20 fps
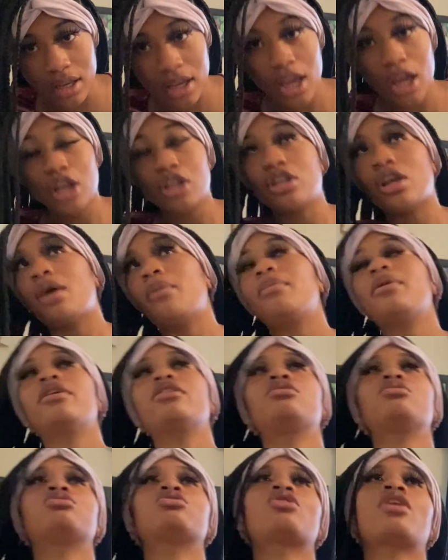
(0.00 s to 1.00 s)
Y'all better
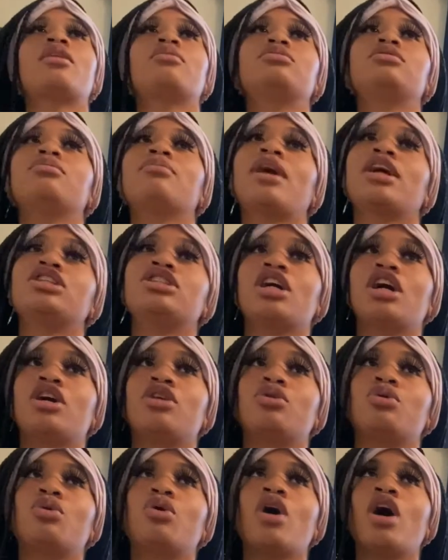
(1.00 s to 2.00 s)
subscribe to my
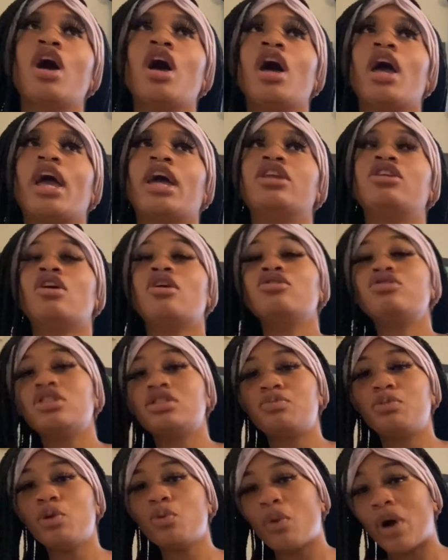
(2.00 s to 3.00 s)
channel, and don't
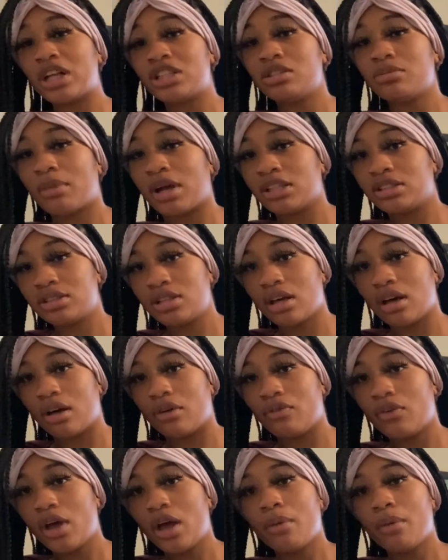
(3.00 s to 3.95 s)
just be watching my stuff,